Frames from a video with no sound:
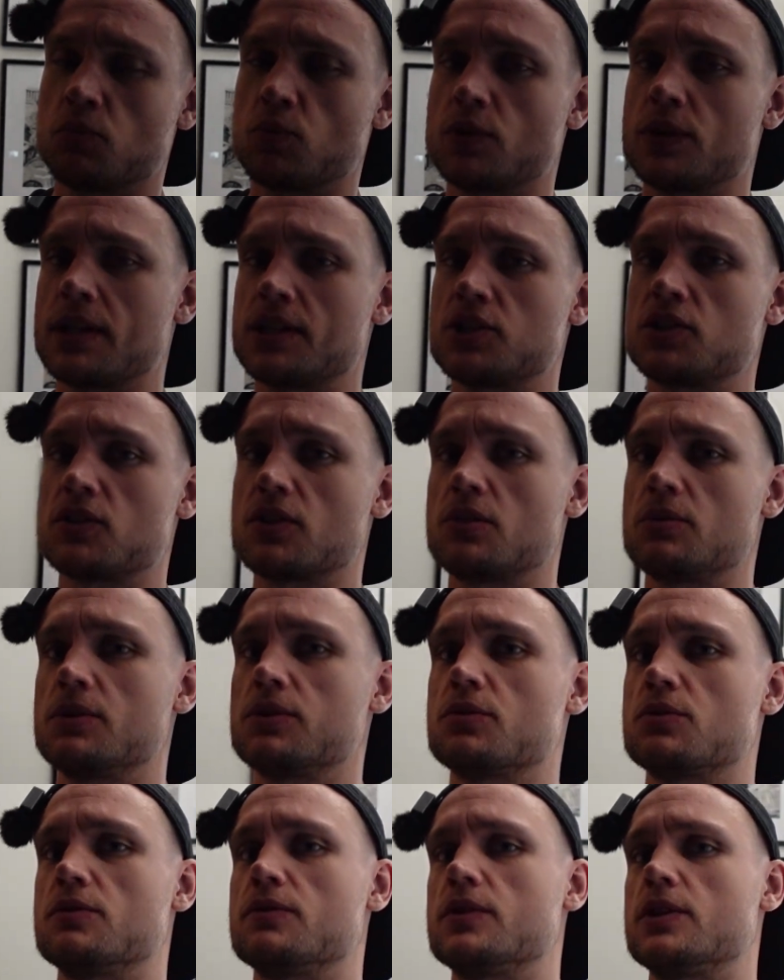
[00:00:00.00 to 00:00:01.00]
we're not just going
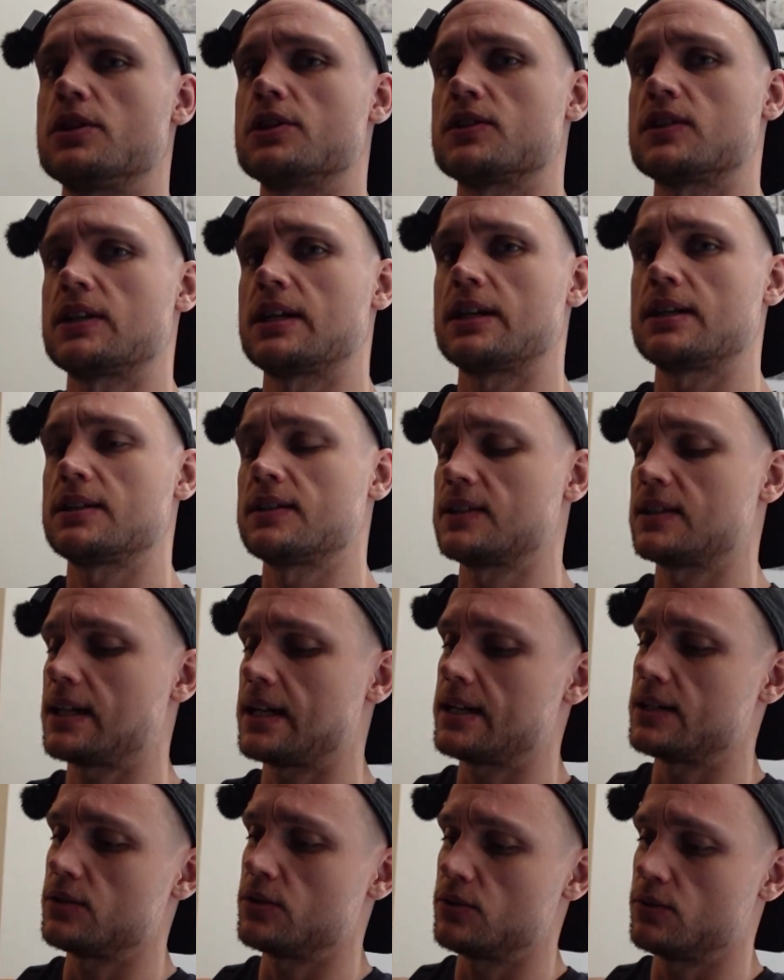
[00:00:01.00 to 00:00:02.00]
through a vlog
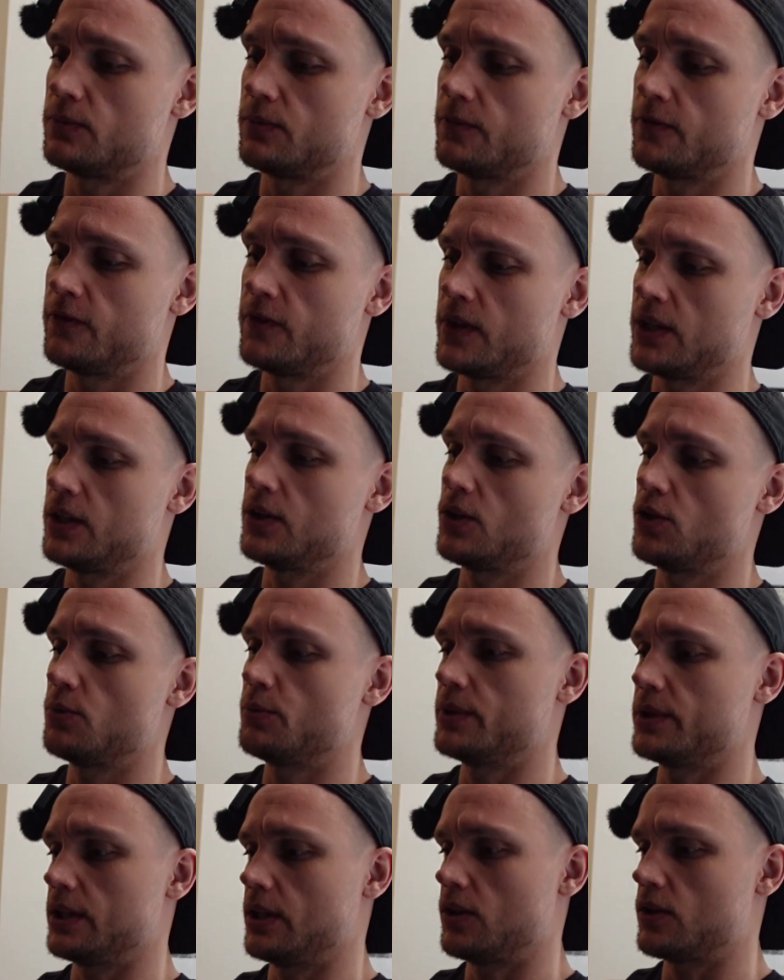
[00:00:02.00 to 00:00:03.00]
style video,
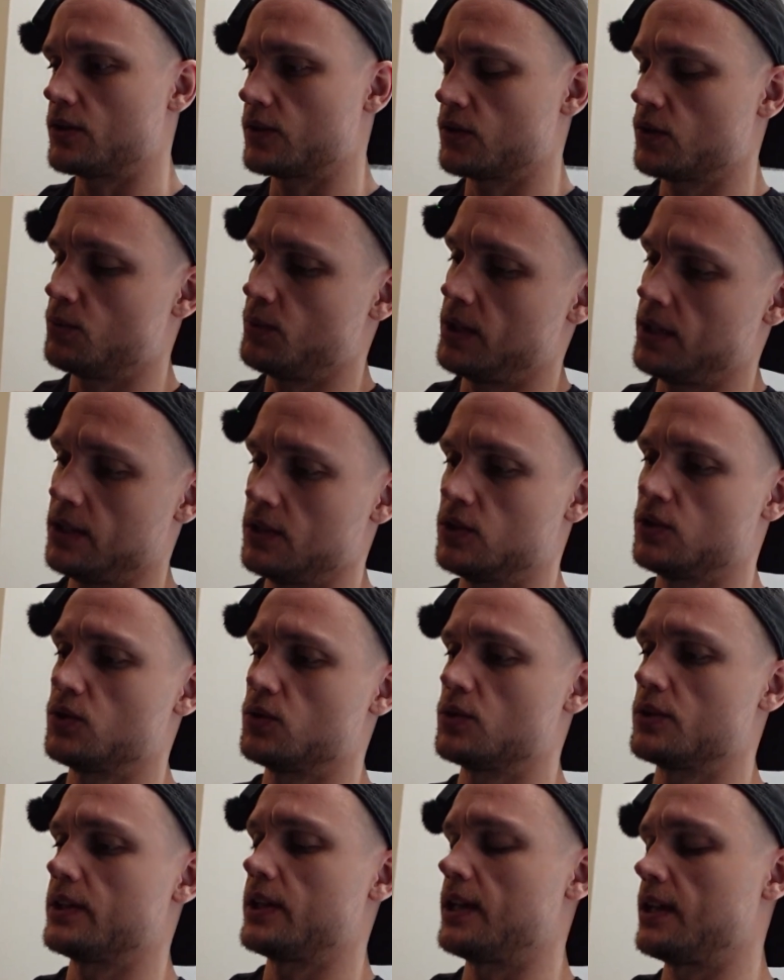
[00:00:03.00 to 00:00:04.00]
but also making
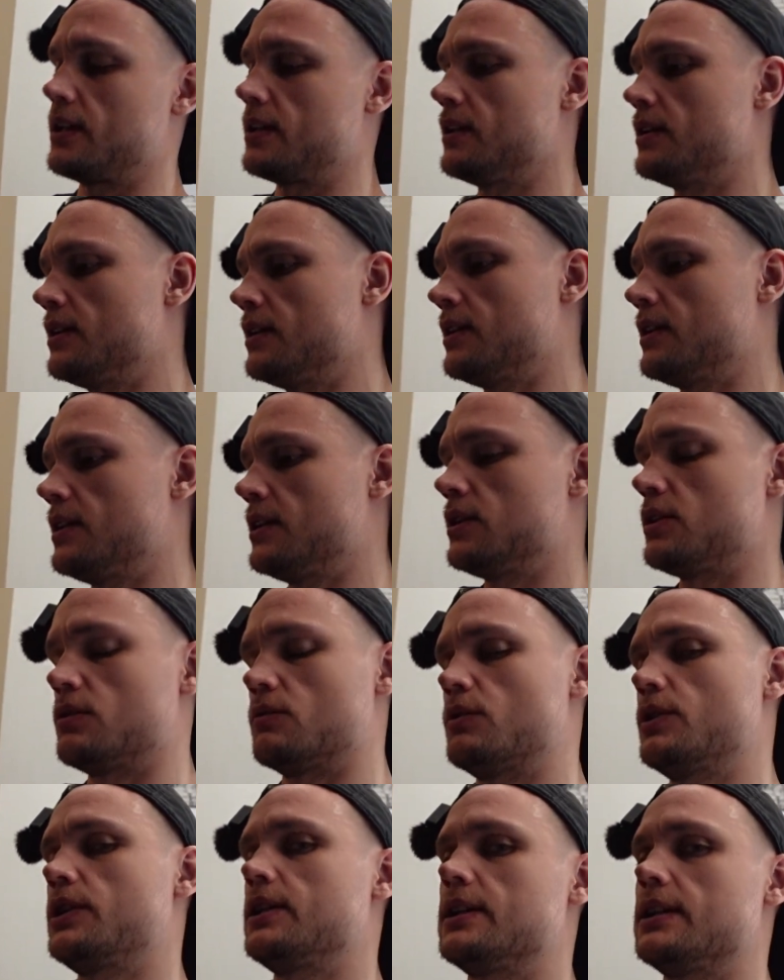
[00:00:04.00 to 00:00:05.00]
sure that you're
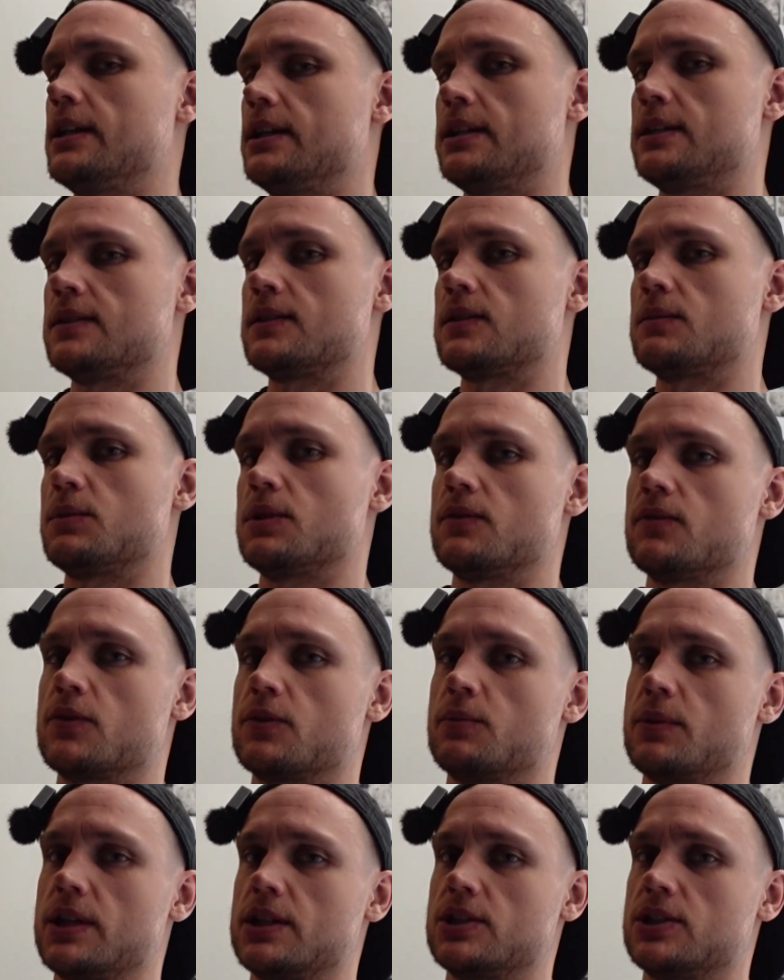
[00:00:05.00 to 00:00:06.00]
really getting some
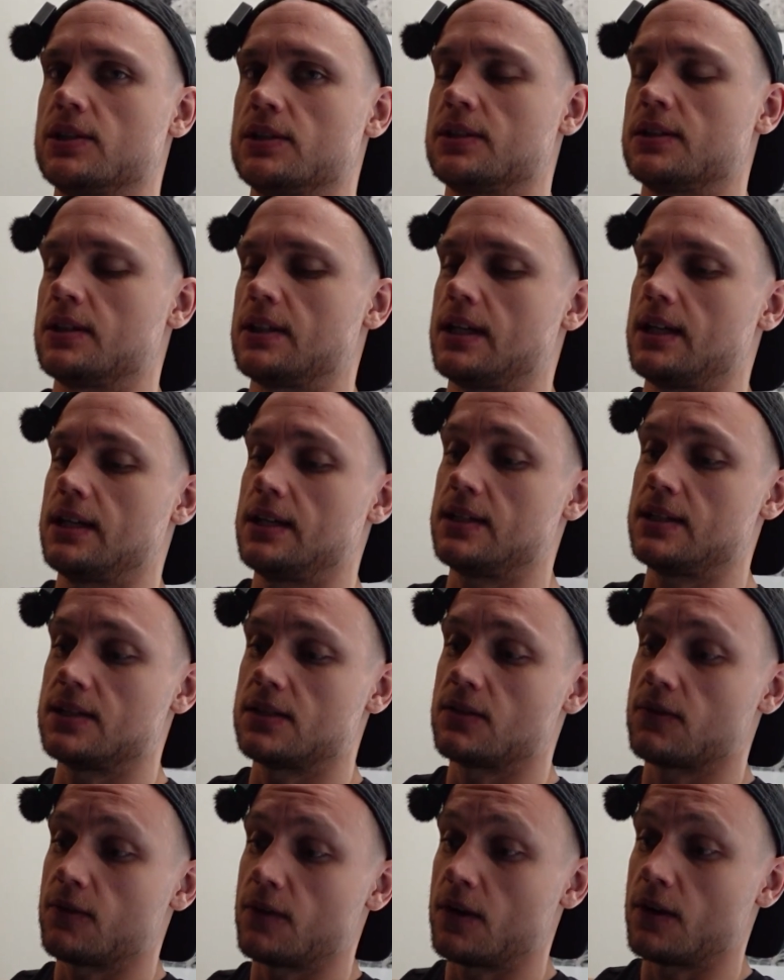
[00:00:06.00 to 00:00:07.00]
information that
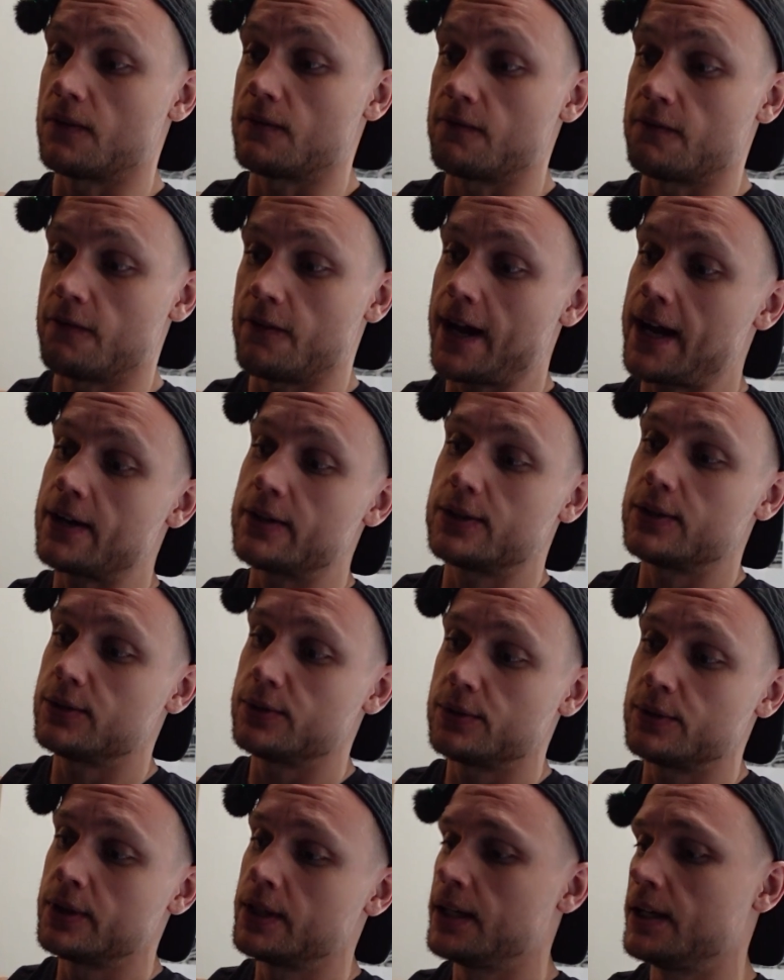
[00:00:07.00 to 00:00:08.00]
is of
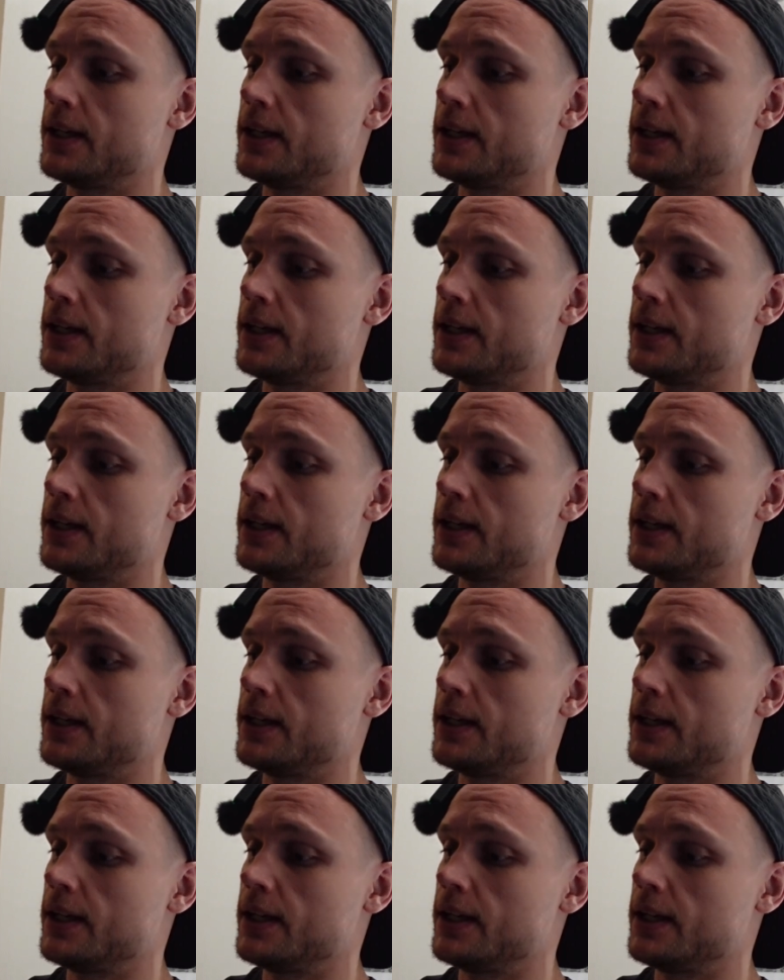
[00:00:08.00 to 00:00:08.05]
value,